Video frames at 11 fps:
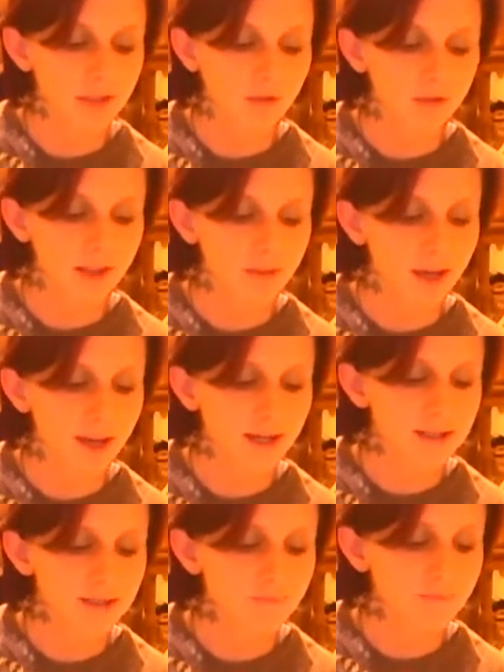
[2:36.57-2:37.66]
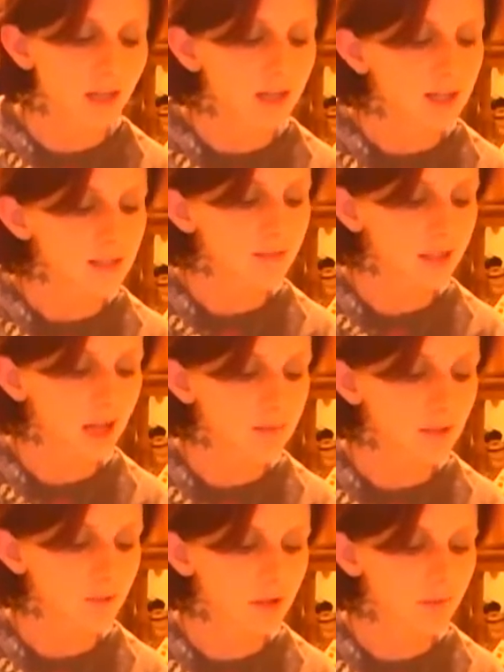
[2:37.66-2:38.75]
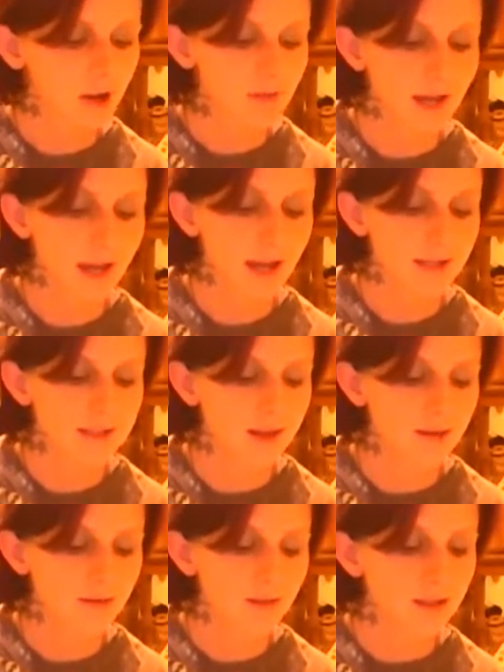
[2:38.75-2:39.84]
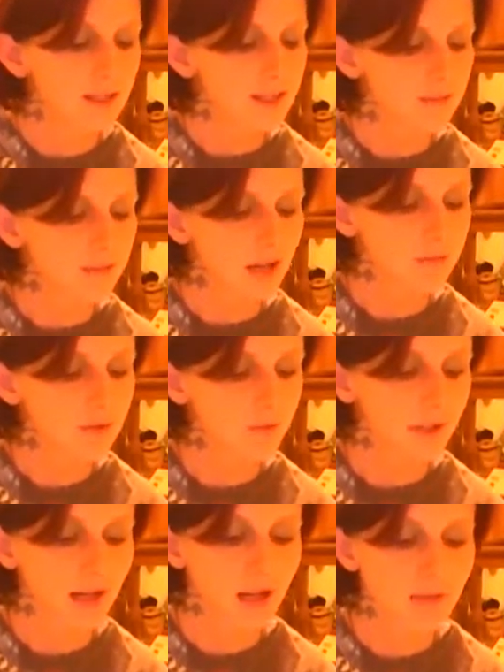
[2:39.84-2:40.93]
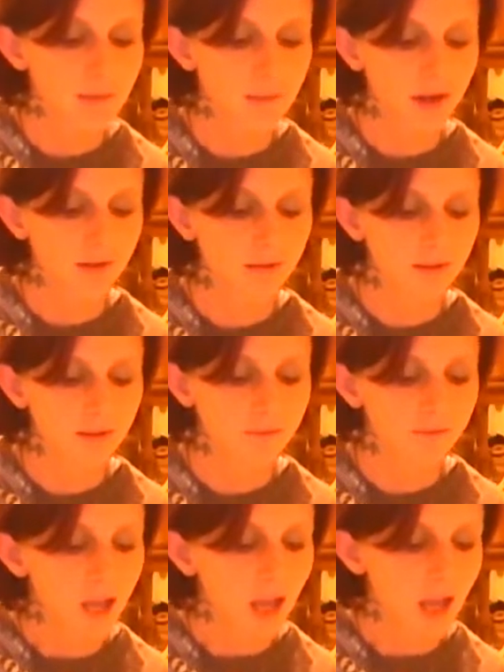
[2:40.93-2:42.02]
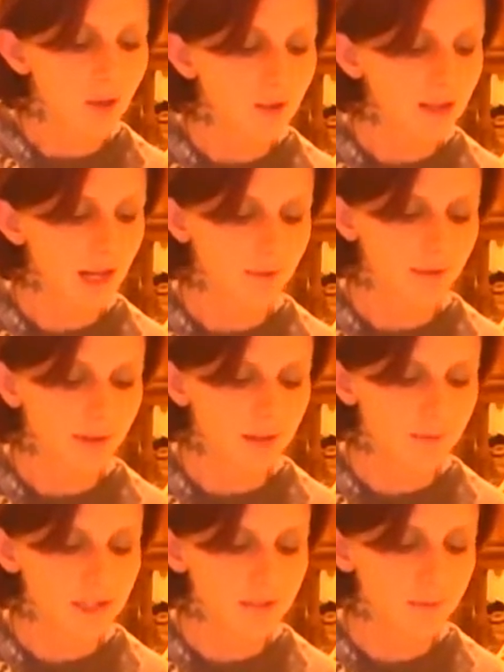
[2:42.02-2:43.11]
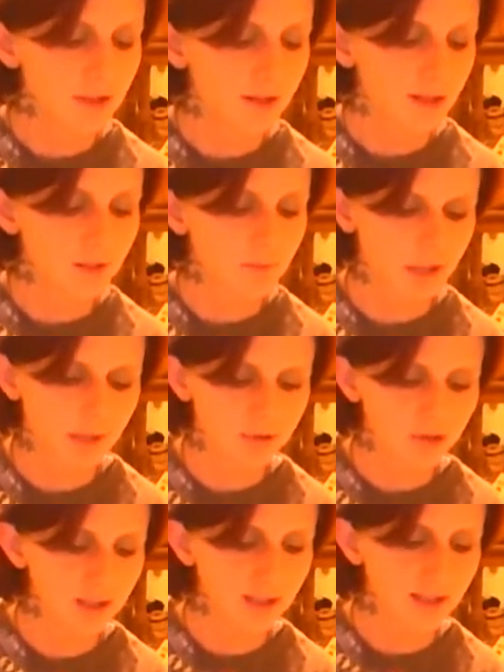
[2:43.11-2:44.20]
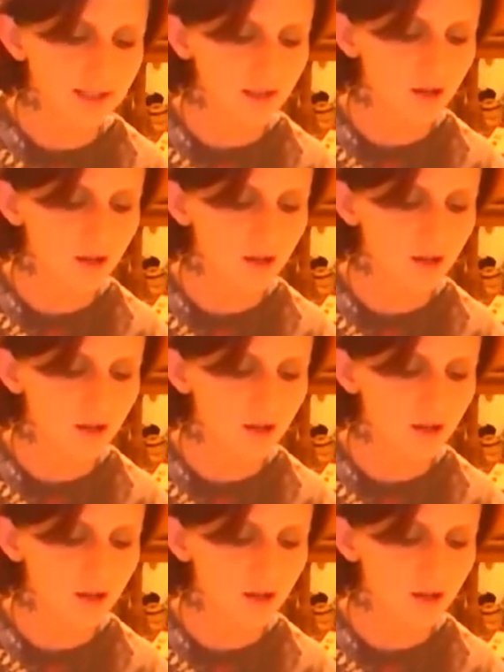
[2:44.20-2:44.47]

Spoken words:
is only a maze. Sometimes I want to bawl my eyes out. Sometimes I want to climb a mountain. I would die without my spirit, but I'm treated as